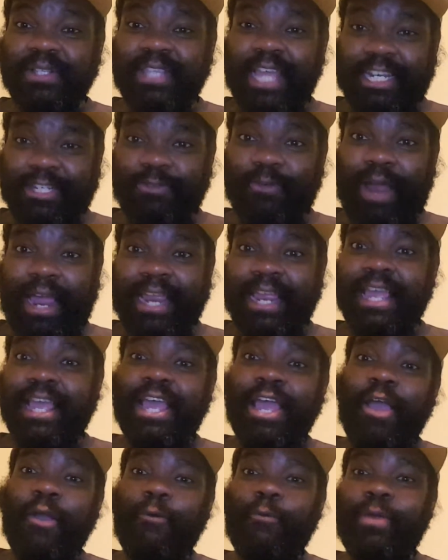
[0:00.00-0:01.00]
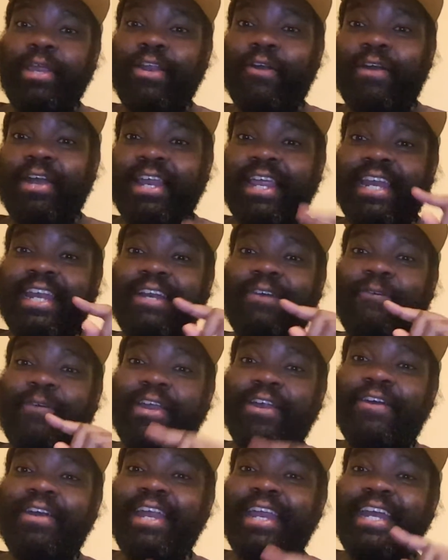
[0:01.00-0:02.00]
That's right. We are in an
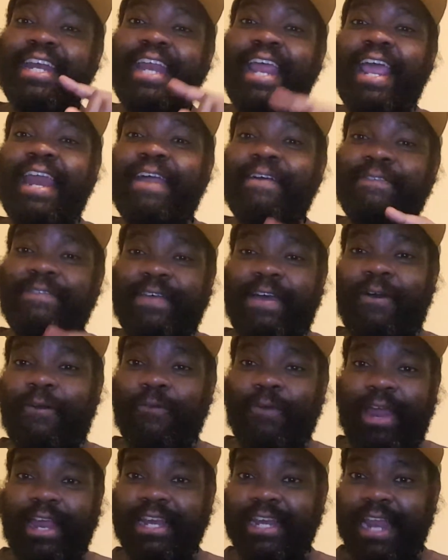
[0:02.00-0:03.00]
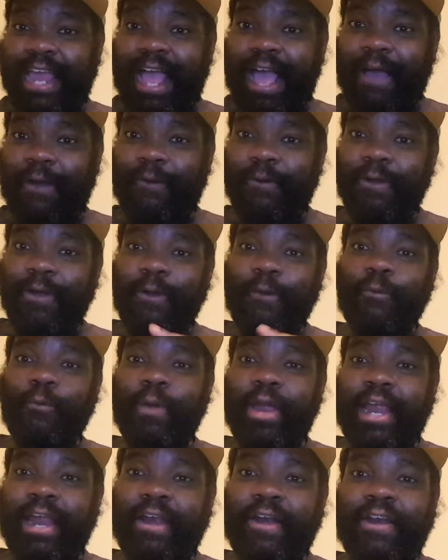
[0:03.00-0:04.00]
NFL right now
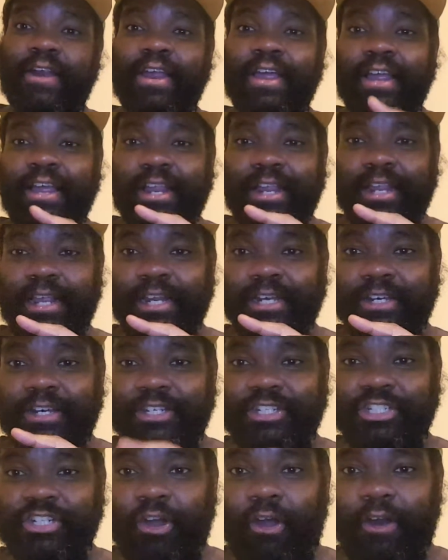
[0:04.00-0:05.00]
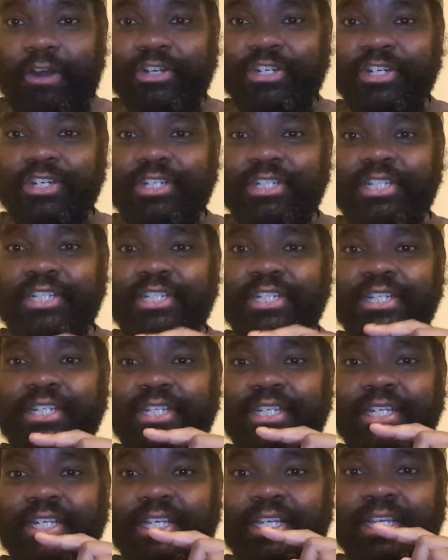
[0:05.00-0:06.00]
where the Chargers,
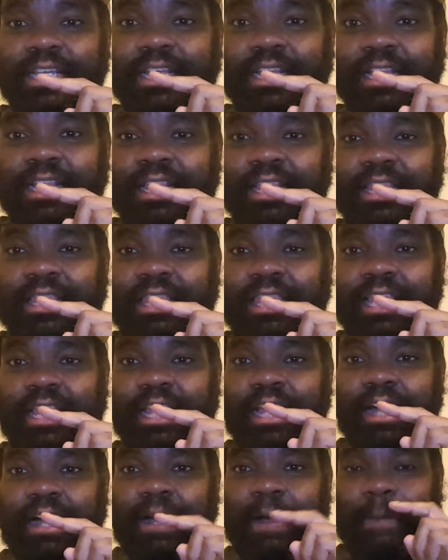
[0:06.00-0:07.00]
the